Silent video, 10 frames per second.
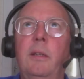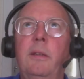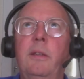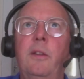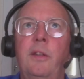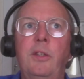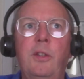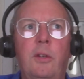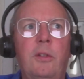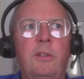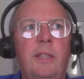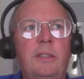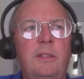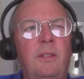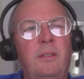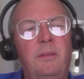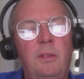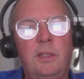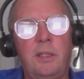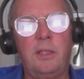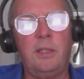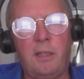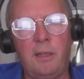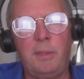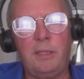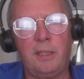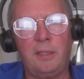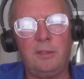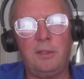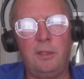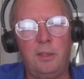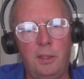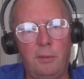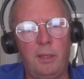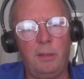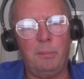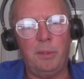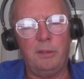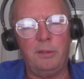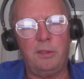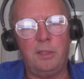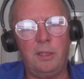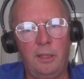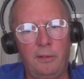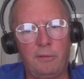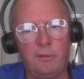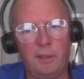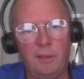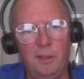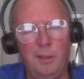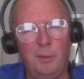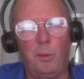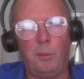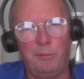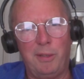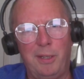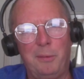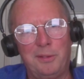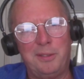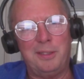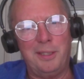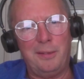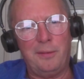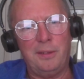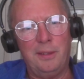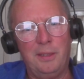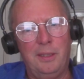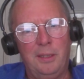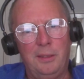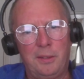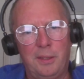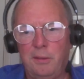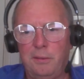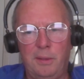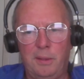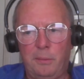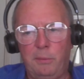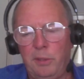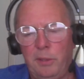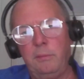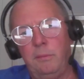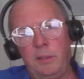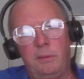the knock onto that is not just the time it takes to do it, but delivering what we really want to deliver. So we could